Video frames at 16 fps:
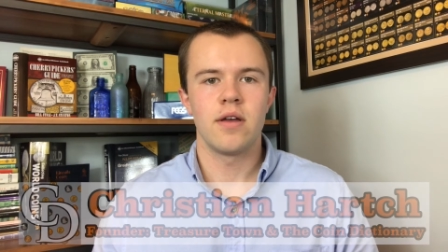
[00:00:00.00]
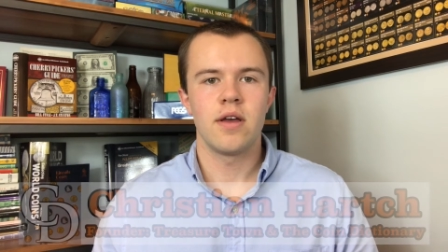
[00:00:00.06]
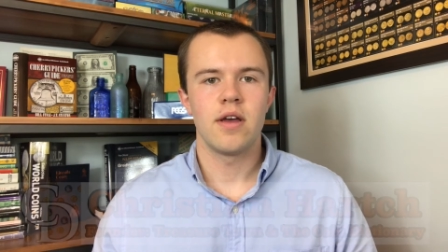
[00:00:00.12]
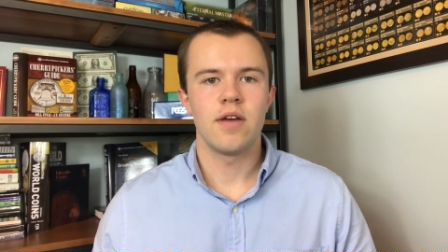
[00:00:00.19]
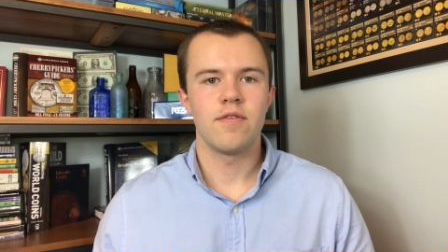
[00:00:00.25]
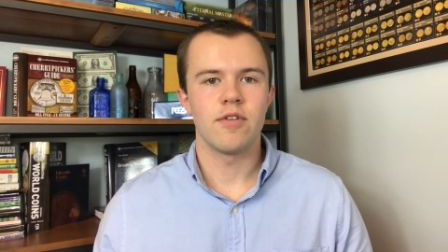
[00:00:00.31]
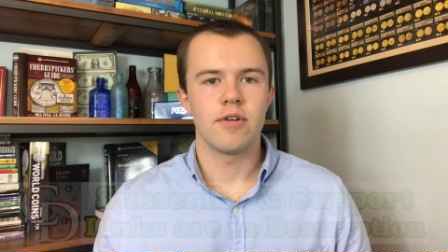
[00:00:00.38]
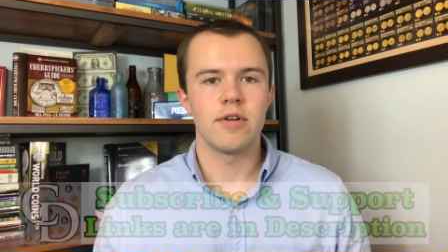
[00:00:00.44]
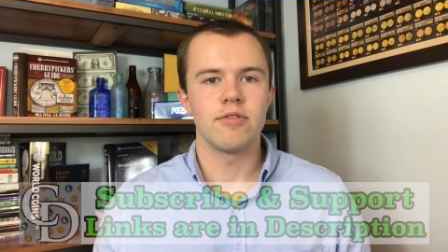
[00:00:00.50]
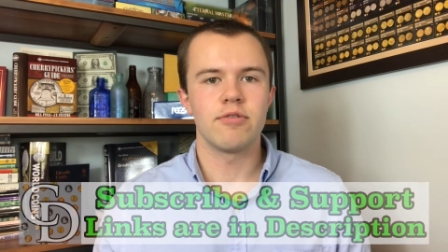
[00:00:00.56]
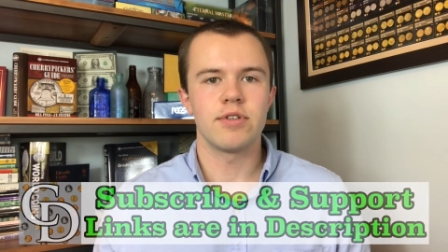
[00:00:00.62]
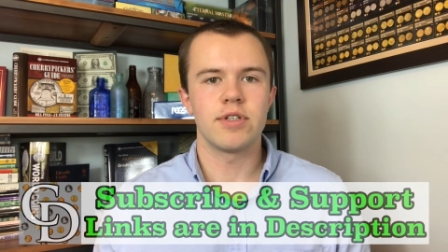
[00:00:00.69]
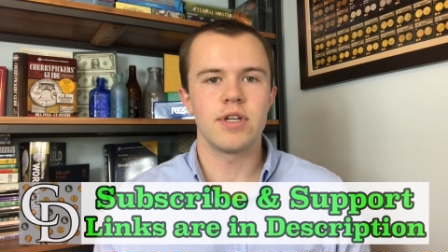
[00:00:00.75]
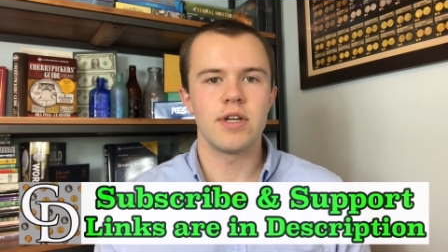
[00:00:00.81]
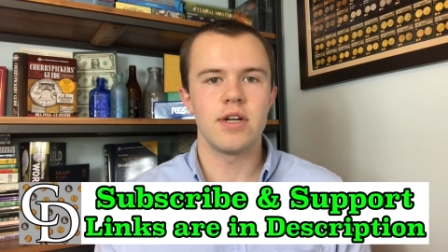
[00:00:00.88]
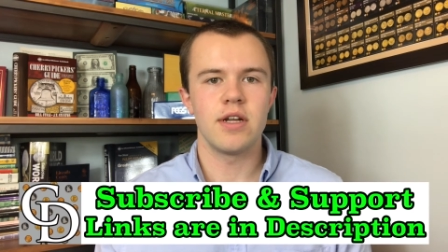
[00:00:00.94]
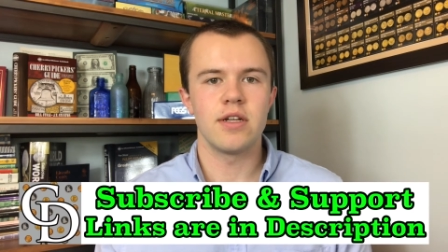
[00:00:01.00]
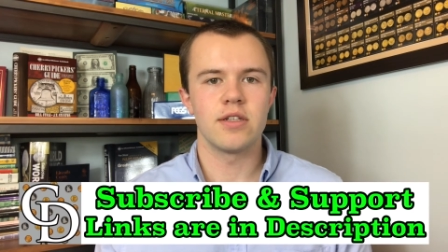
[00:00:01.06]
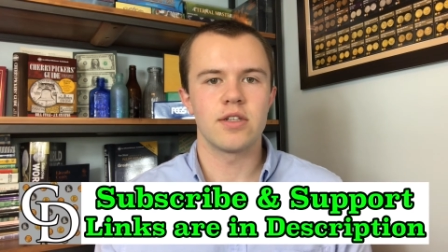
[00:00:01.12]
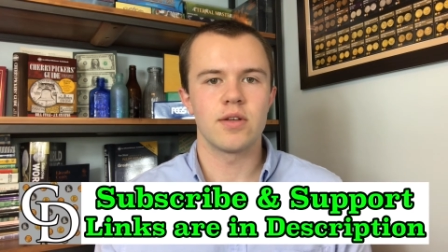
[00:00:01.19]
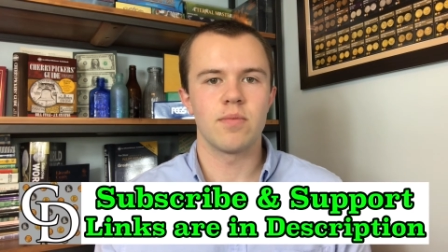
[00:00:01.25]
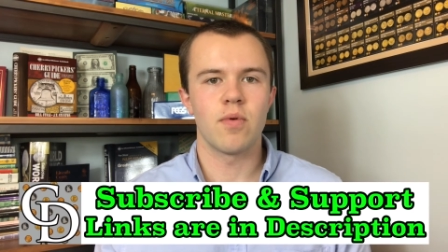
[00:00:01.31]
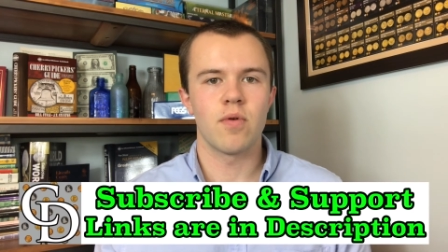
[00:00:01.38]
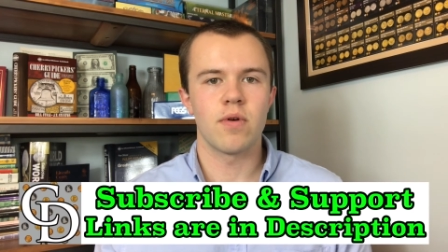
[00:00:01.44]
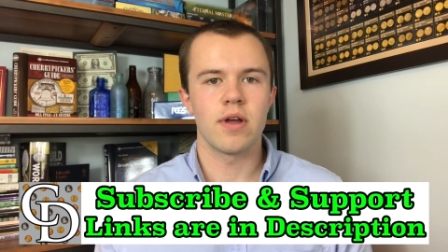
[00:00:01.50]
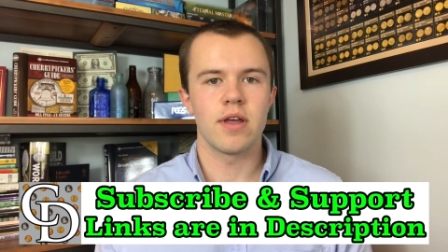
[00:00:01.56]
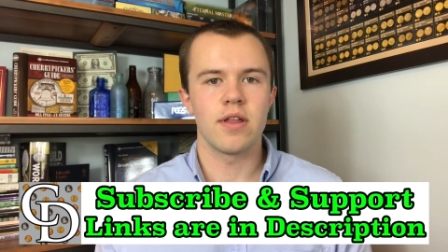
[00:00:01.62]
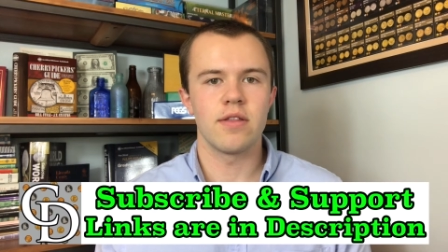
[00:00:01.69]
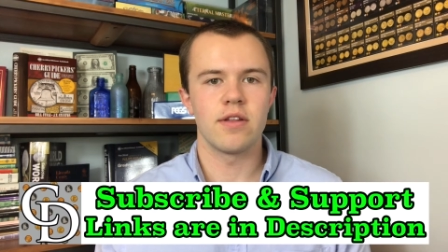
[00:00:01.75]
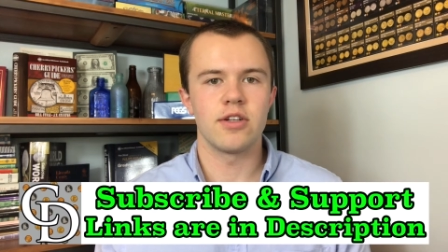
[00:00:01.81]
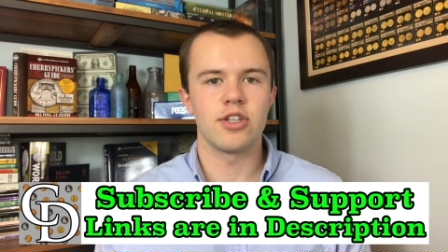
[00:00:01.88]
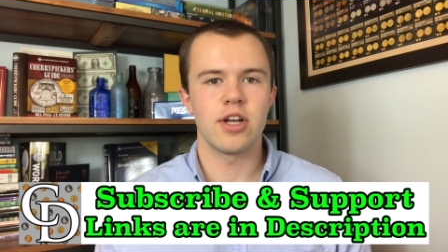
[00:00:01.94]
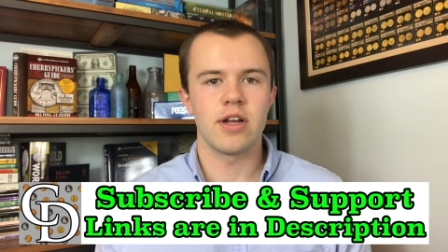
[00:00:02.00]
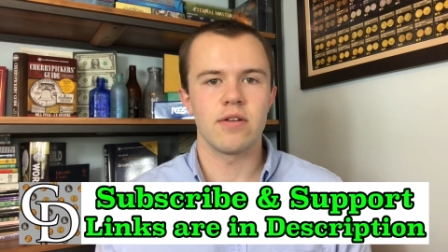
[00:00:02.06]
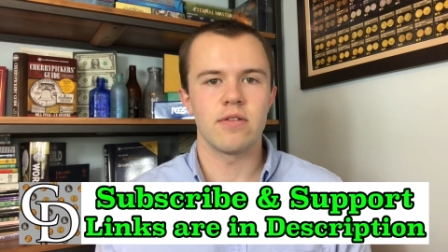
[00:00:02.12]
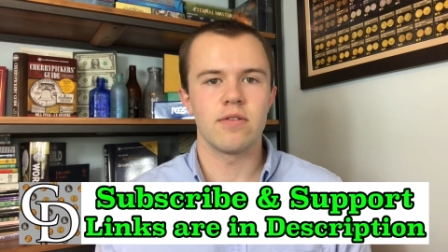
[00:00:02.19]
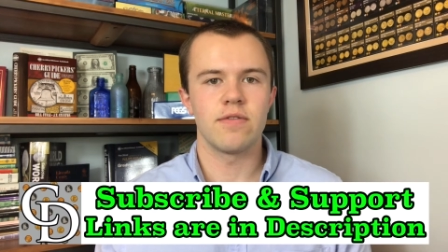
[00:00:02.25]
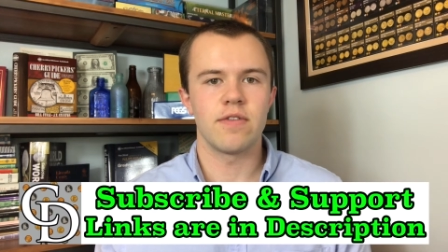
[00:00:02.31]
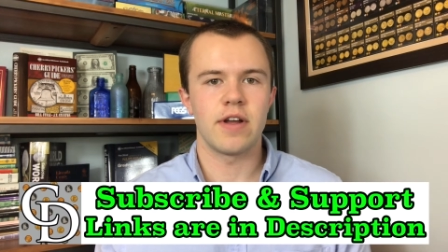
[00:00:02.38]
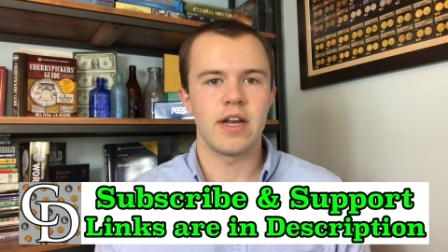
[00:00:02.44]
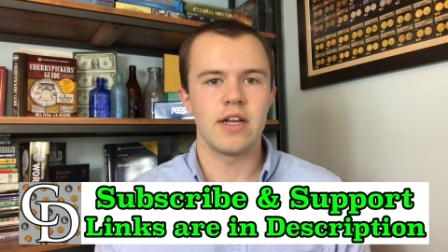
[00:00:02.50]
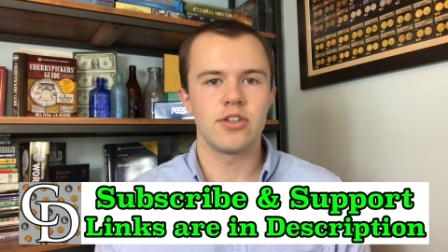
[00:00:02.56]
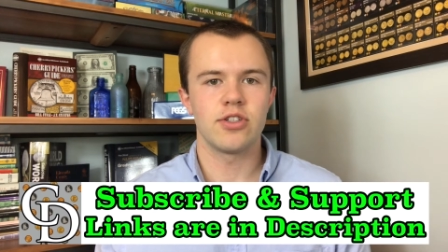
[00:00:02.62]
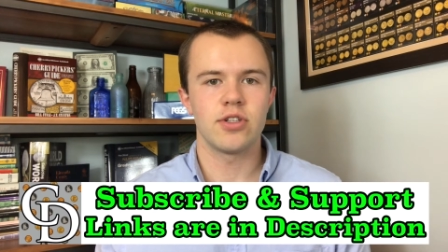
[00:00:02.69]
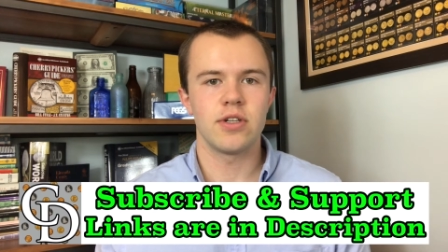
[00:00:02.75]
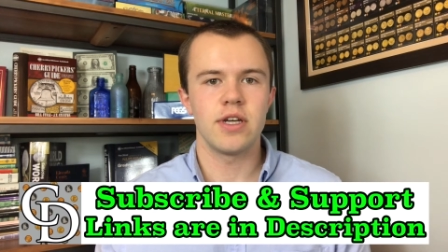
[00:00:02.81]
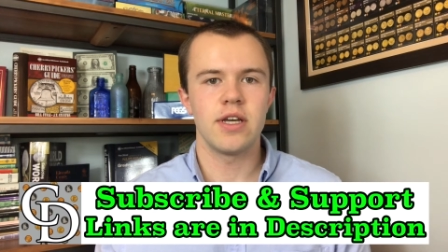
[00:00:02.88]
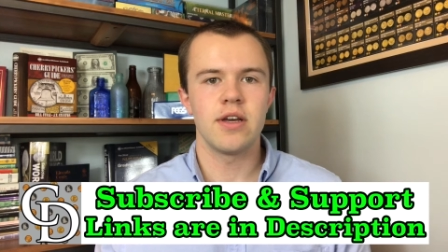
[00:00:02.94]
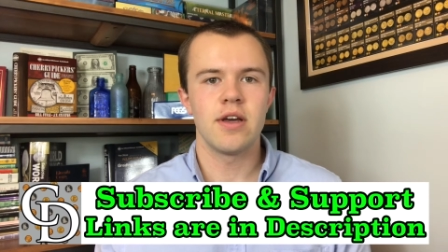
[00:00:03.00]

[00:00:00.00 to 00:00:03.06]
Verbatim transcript: If you're interested in supporting the channel financially,